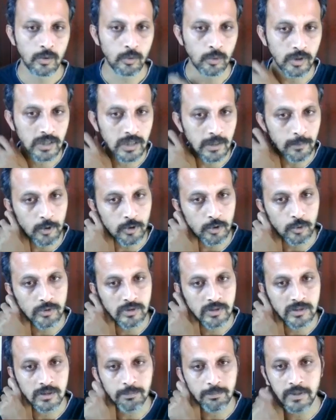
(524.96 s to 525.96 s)
worrying about
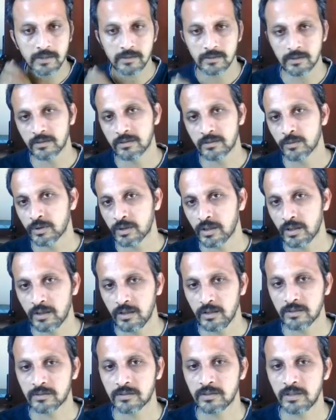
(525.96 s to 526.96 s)
losing the pieces, okay,
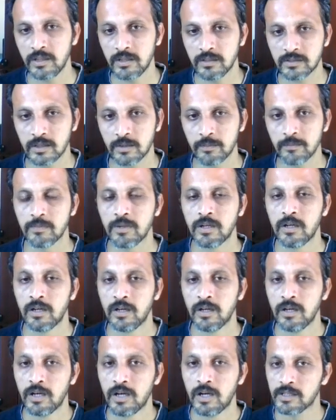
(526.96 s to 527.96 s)
he is seeing some
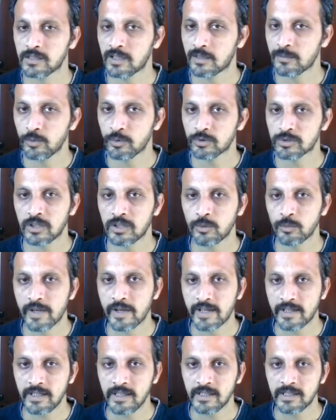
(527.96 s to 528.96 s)
other moves like
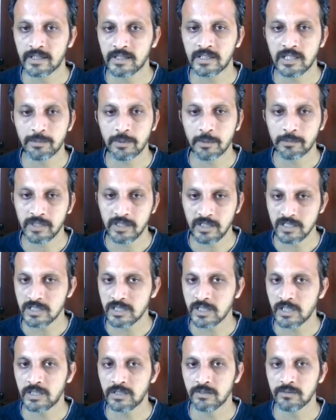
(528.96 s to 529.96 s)
where he can keep up the
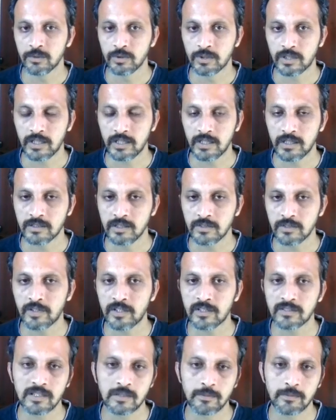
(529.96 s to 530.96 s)
initiative. Okay, let's say for
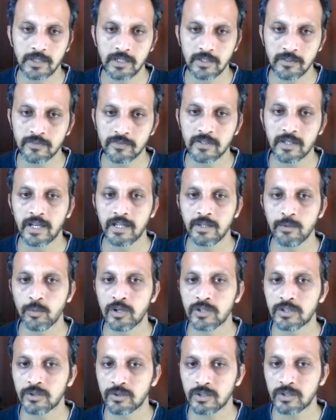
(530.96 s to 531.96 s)
example, if I
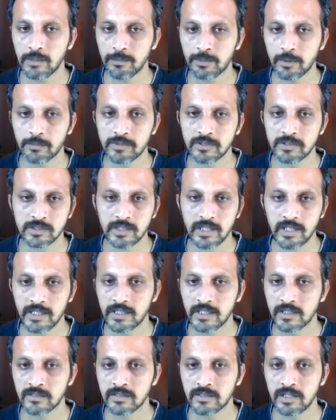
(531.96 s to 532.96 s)
wanted to keep up this knight
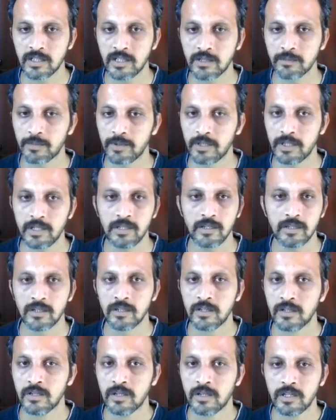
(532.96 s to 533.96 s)
and say like play
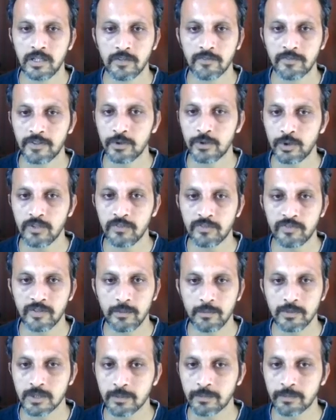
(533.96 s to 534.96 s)
f into
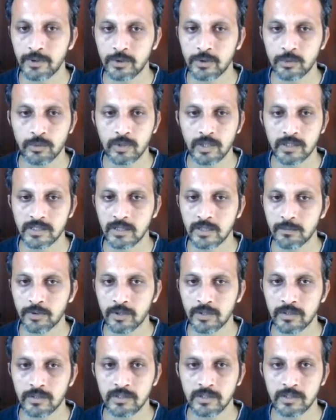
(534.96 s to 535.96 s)
e5, bishop into, and then
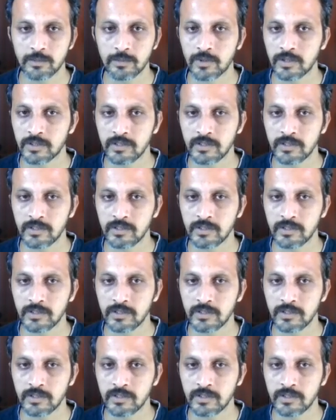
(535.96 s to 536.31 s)
pawn here,